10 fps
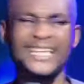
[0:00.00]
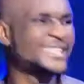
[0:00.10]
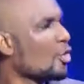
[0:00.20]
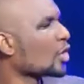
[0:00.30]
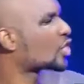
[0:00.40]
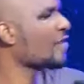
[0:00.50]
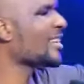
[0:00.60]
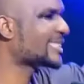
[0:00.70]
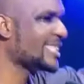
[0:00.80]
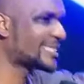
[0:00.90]
He said,
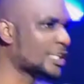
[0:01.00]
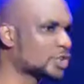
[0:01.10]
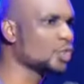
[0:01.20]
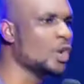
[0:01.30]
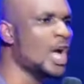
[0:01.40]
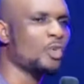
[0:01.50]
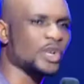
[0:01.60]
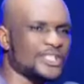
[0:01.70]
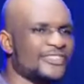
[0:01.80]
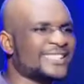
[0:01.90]
whatsoever things are true,
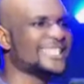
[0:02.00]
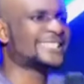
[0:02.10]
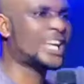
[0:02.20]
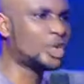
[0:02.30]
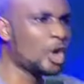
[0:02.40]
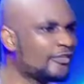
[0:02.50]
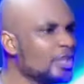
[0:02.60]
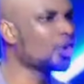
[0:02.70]
whatsoever things are lovely,